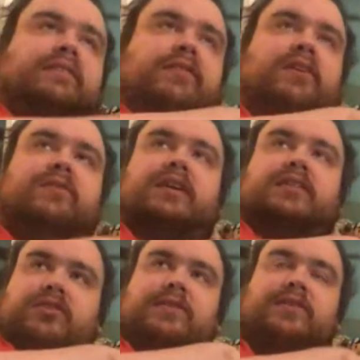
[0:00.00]
So
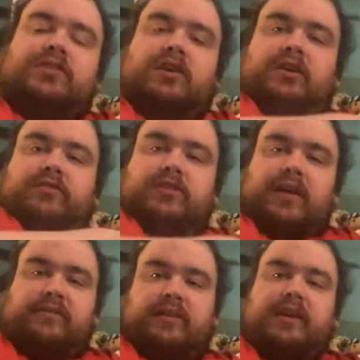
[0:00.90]
in the tradition of
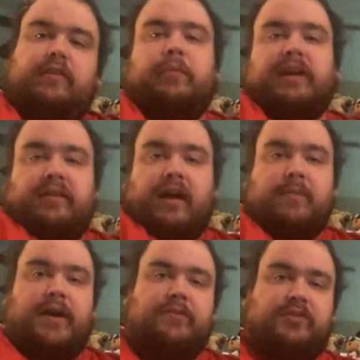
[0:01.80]
2009's Black
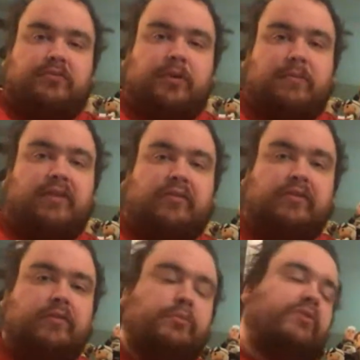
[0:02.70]
Dynamite, which is one of my
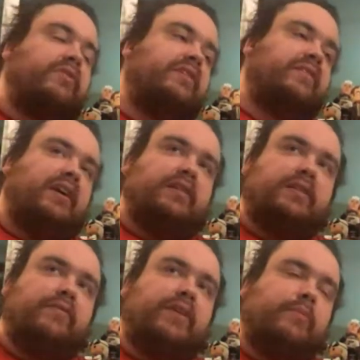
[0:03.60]
favorite movies, I
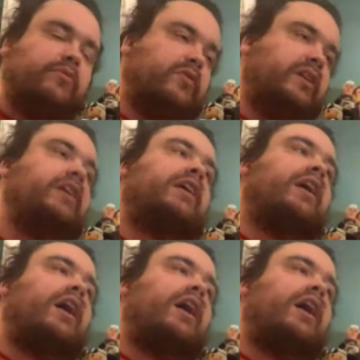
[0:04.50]
love that movie.